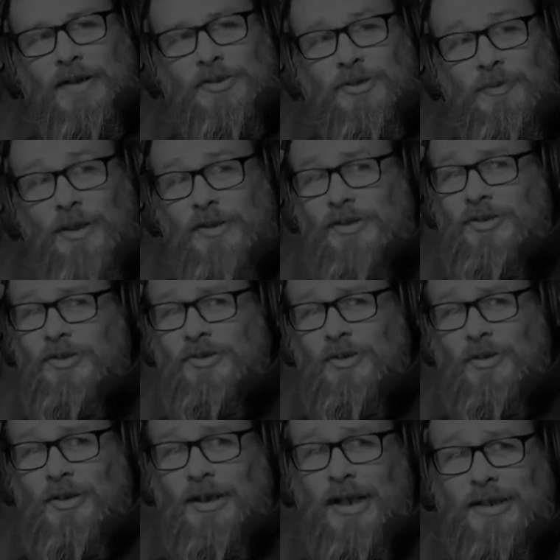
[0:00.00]
find some artists just
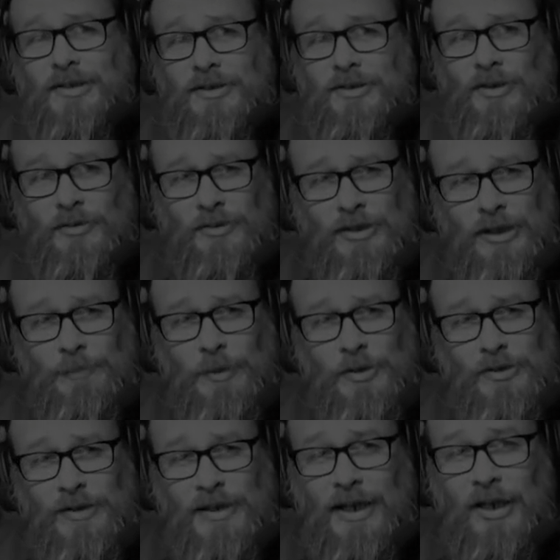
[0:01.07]
go, look, I don't sell
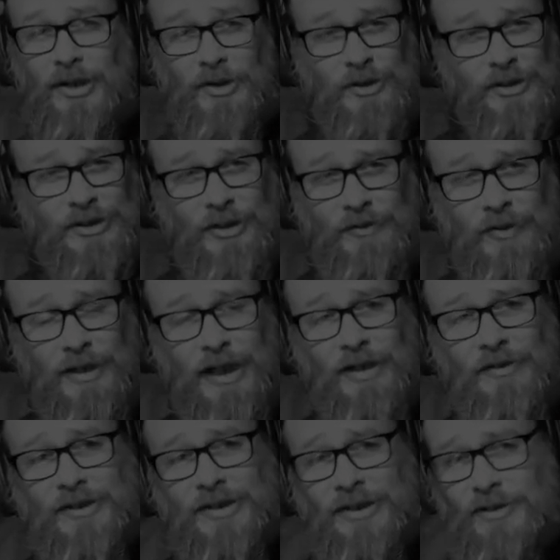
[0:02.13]
personally, I only sell through
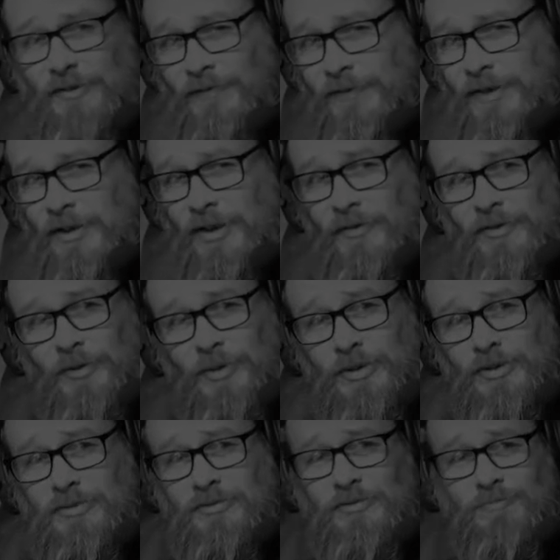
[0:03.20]
galleries, I don't feel
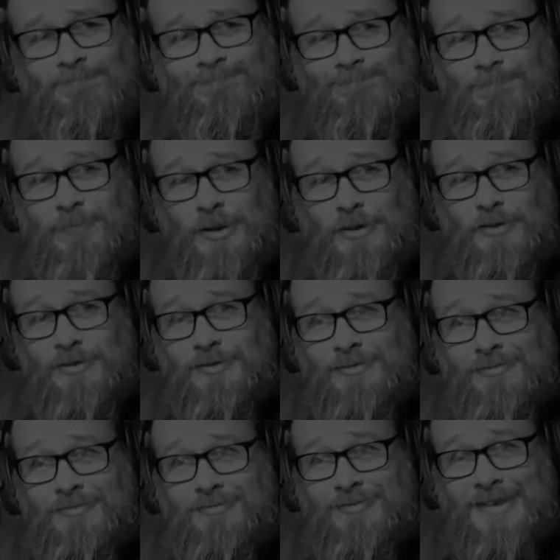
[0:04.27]
comfortable, you know,
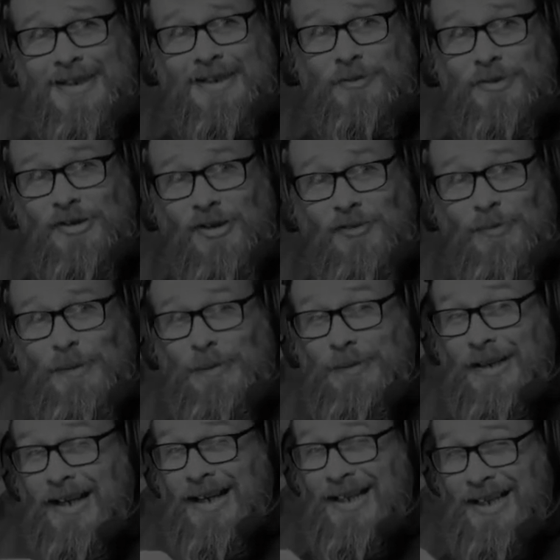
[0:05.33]
dealing with the general
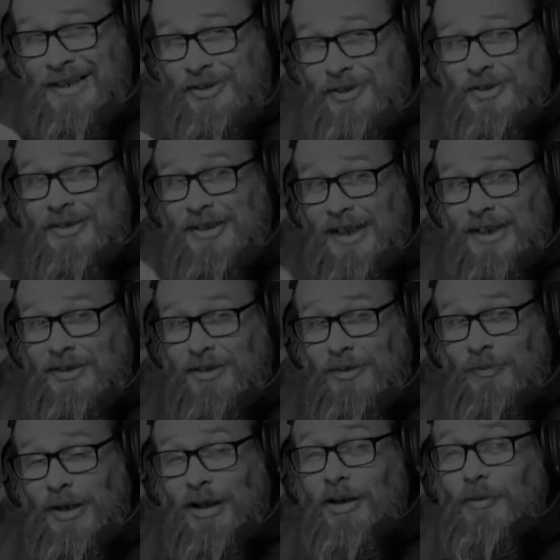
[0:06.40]
public. I just like
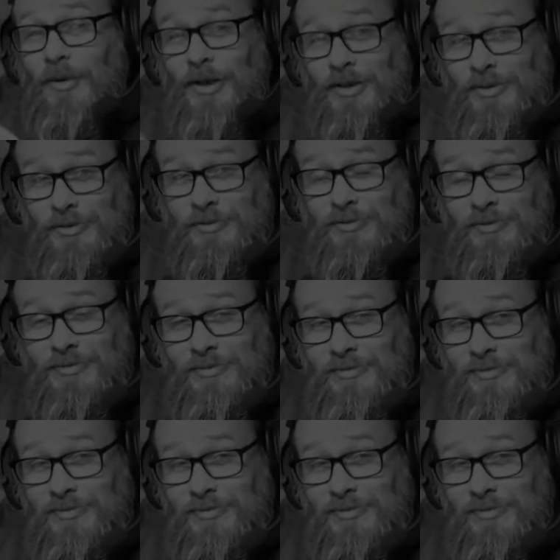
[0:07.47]
doing my artwork and